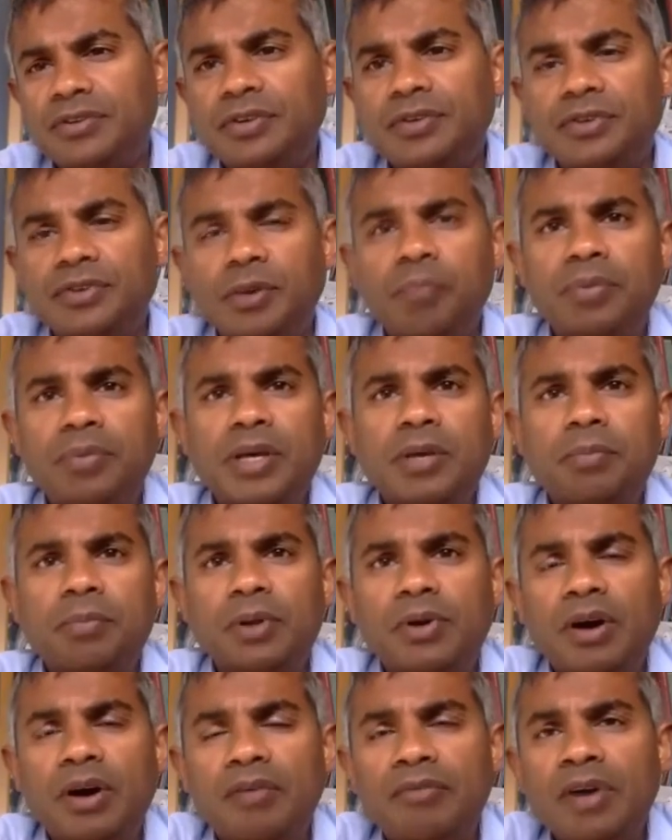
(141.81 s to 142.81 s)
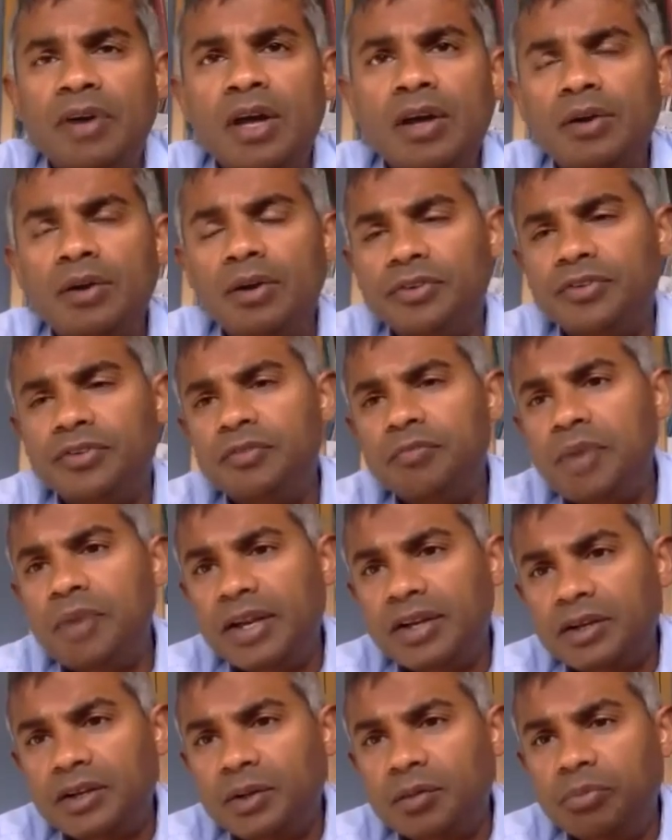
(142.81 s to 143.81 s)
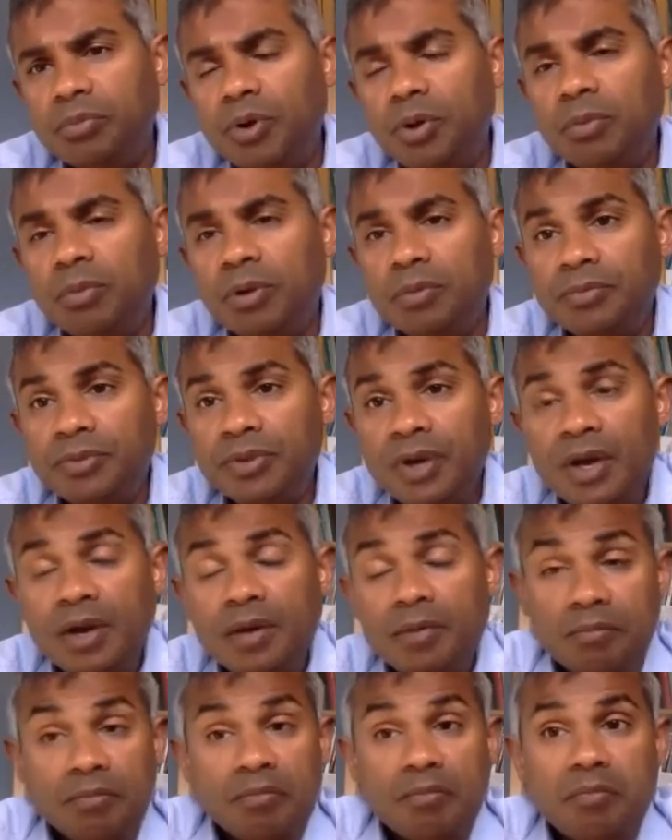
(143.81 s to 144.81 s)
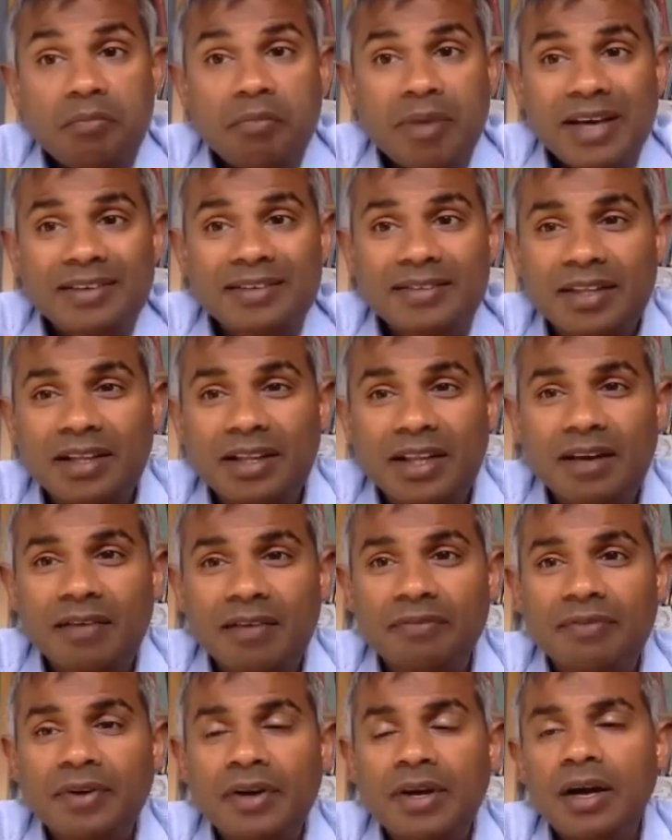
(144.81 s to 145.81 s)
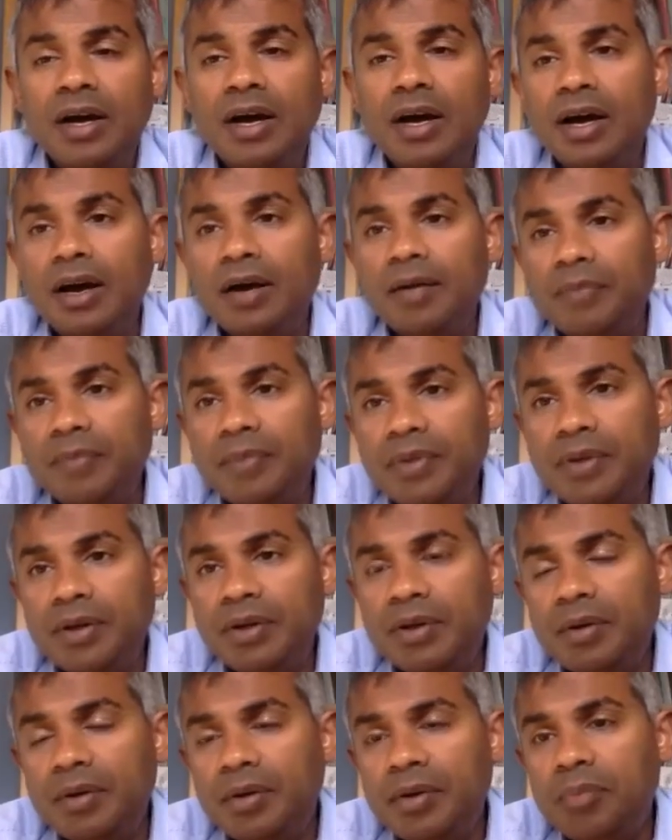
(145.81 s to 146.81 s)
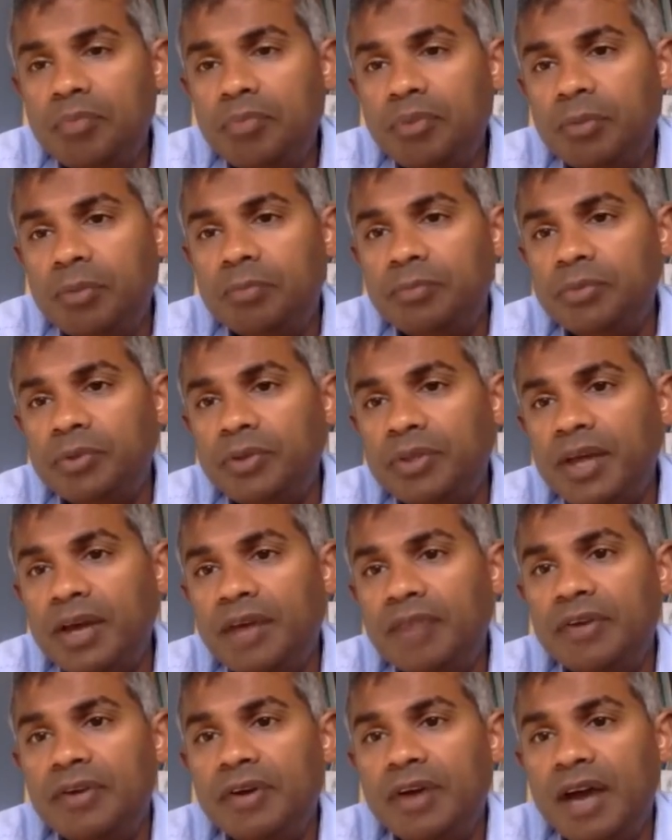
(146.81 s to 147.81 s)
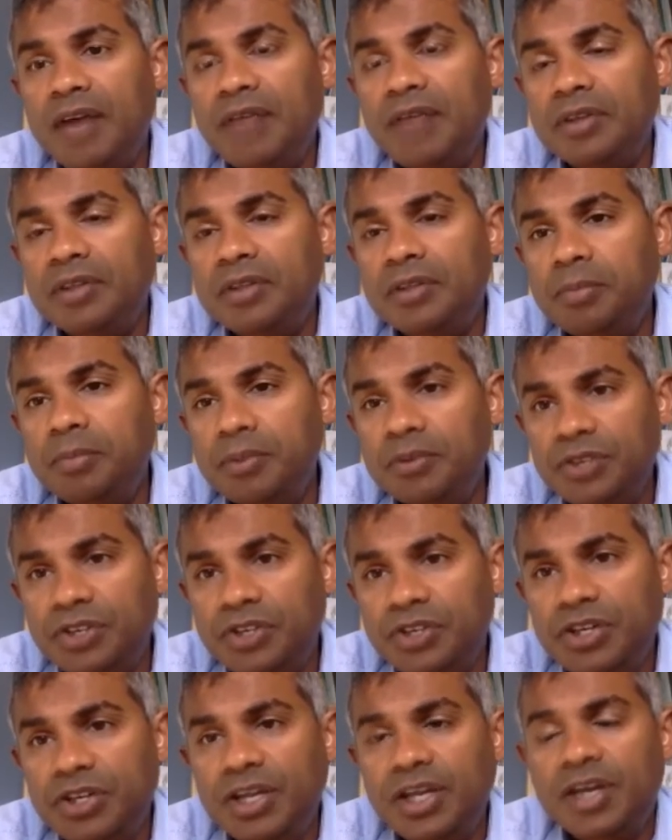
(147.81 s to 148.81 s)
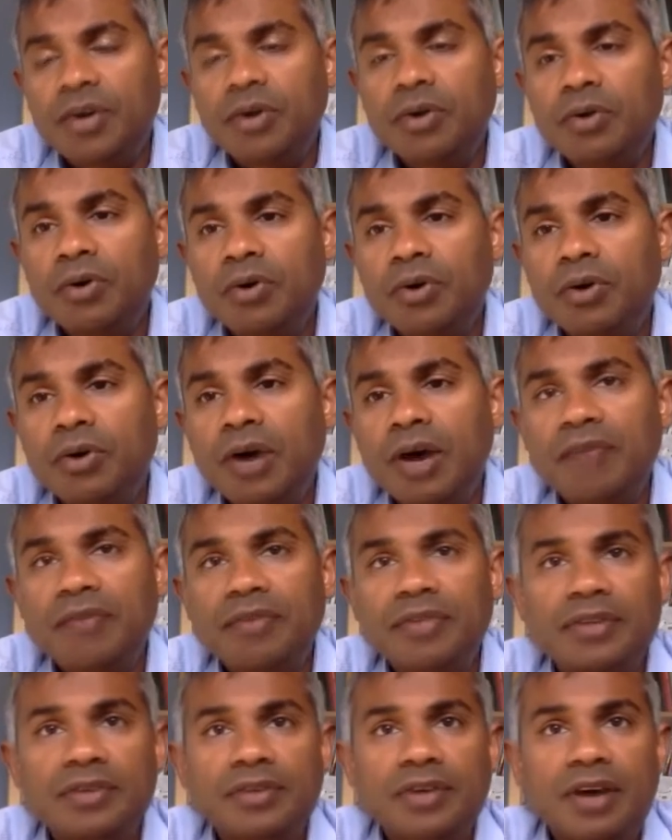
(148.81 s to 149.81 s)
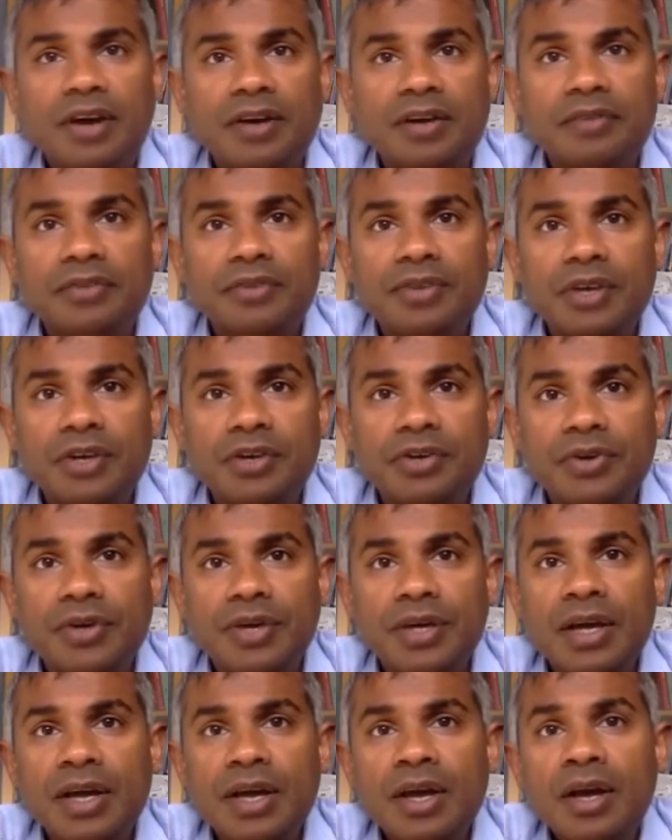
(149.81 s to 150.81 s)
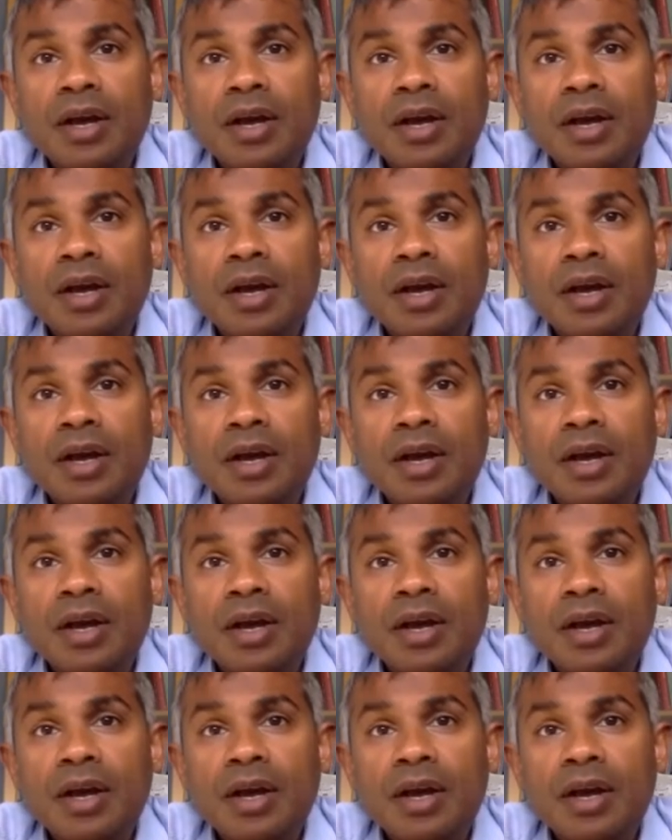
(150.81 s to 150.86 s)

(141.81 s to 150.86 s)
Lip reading: So some people who have lots of medical problems may still have the problems with having the positioning or having this kind of surgery.